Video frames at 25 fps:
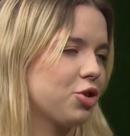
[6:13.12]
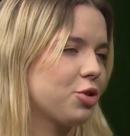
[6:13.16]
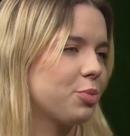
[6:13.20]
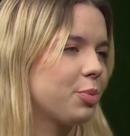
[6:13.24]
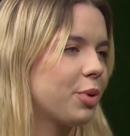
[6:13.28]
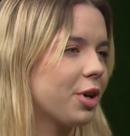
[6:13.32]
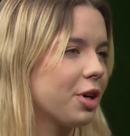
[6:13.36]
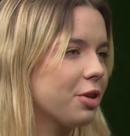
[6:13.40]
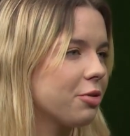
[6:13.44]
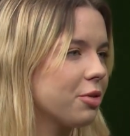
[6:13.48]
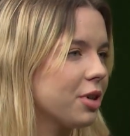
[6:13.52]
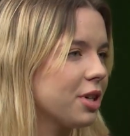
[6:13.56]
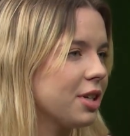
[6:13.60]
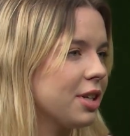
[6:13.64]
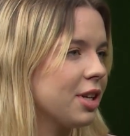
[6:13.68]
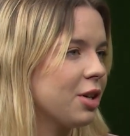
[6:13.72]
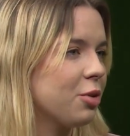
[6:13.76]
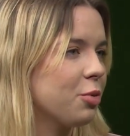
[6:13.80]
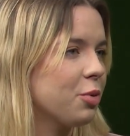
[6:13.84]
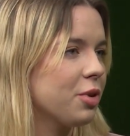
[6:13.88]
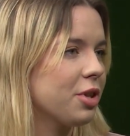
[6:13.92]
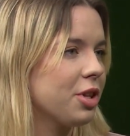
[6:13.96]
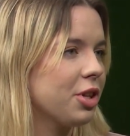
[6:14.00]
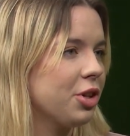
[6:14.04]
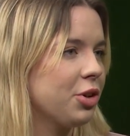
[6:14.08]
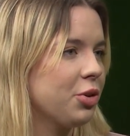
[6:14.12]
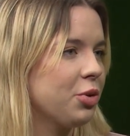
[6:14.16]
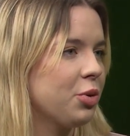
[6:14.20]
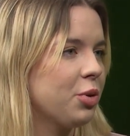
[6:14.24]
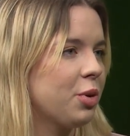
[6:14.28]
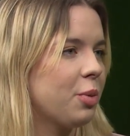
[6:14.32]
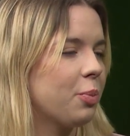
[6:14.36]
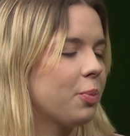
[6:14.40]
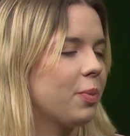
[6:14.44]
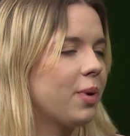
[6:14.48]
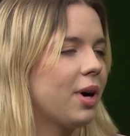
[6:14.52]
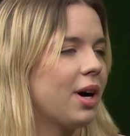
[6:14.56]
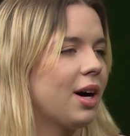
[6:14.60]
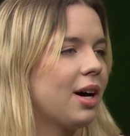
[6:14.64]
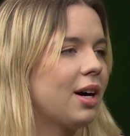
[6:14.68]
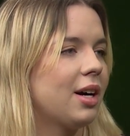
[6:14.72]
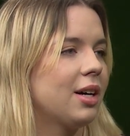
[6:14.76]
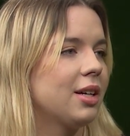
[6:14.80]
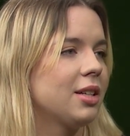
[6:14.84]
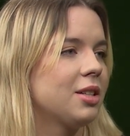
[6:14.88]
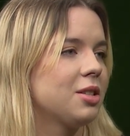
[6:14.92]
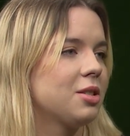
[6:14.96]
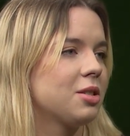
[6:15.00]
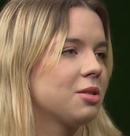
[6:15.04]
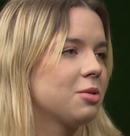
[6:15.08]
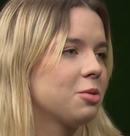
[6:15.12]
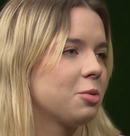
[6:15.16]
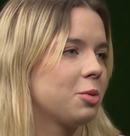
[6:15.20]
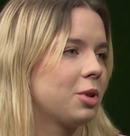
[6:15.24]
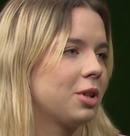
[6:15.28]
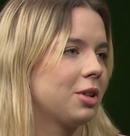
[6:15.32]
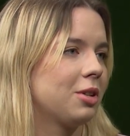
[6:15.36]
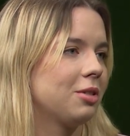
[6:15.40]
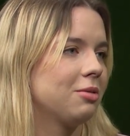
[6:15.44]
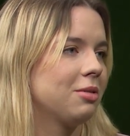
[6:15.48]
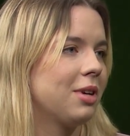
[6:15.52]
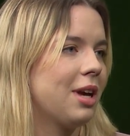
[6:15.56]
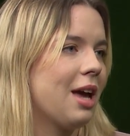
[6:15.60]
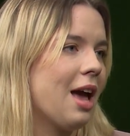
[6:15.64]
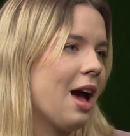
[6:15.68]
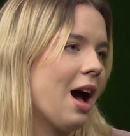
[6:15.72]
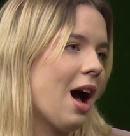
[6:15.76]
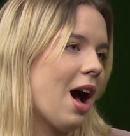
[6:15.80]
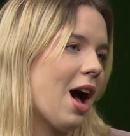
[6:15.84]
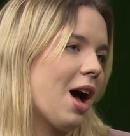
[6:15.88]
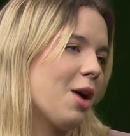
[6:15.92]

part right now with you, but, well, I